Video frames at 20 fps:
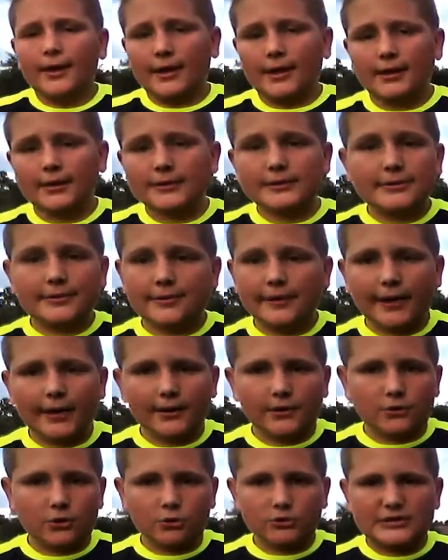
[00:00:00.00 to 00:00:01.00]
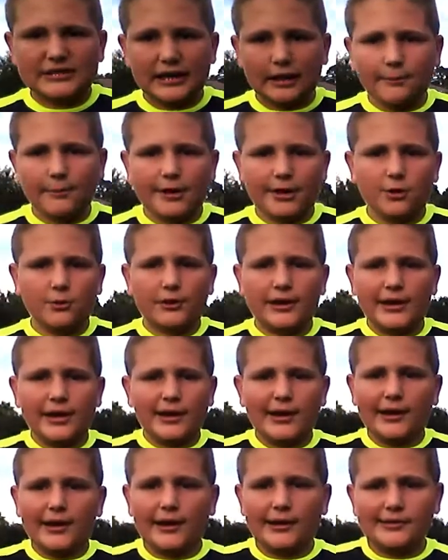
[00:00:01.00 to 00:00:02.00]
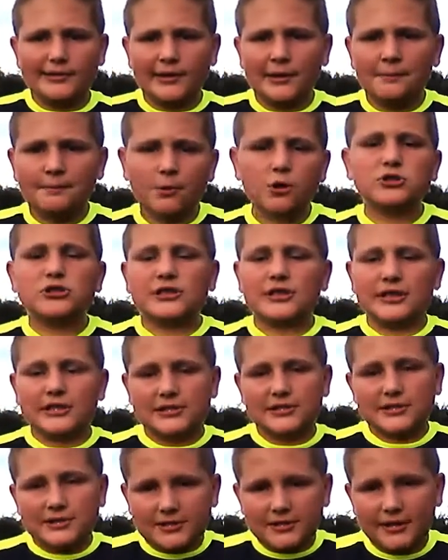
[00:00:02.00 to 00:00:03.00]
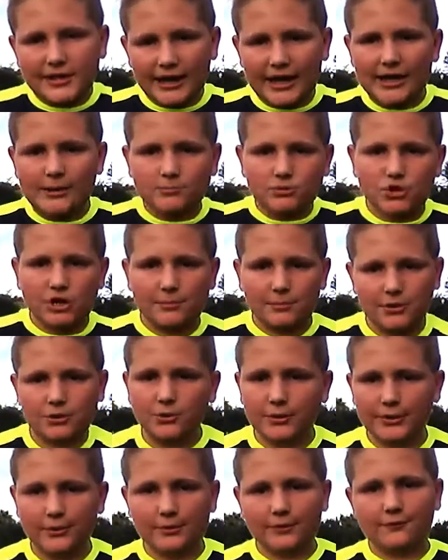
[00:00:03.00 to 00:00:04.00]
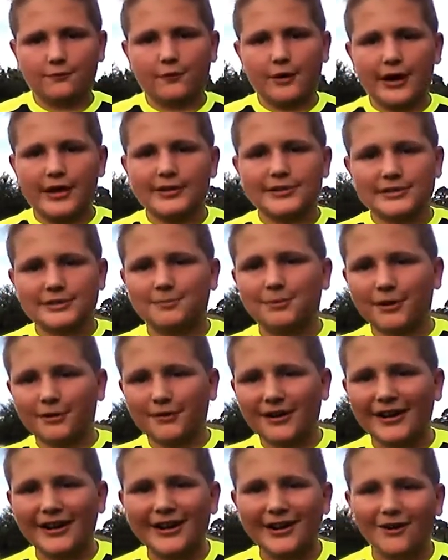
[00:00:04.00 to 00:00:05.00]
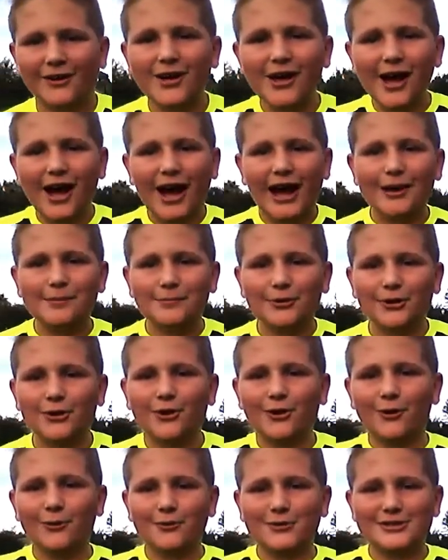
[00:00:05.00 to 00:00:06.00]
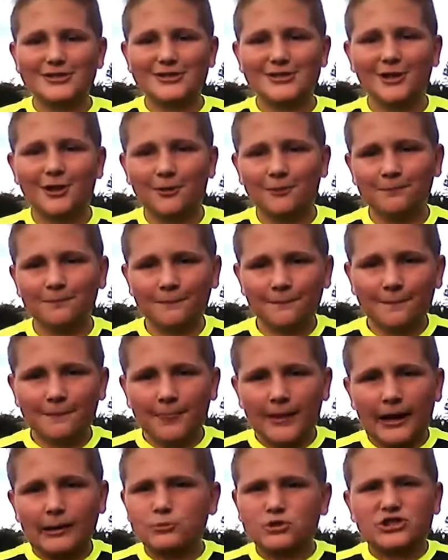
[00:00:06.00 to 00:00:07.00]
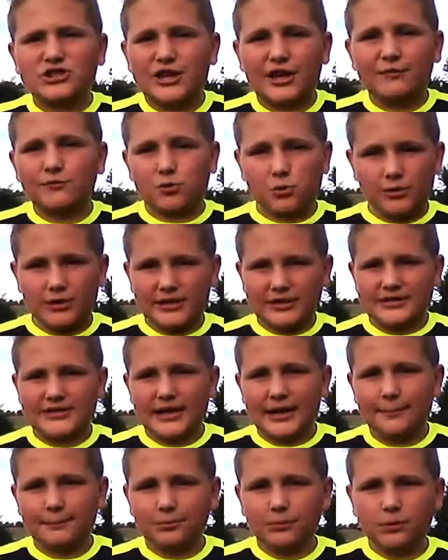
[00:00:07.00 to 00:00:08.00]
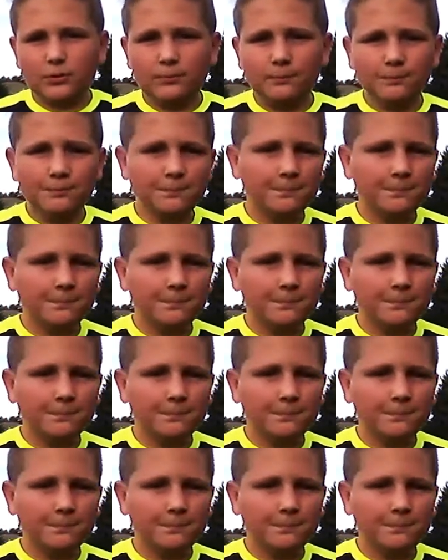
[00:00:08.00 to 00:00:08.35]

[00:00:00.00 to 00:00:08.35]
And then you see how many you get, and most of these games you're going to be doing with friends, but right now I'm alone, so I'm just giving you an example.